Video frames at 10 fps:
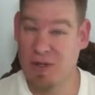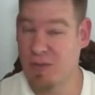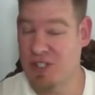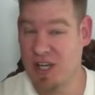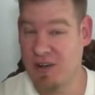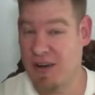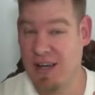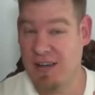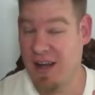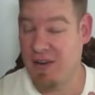and
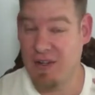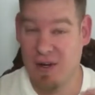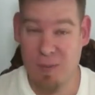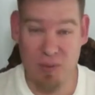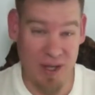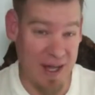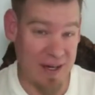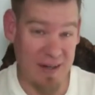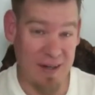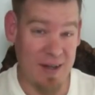regenerate not only our planet,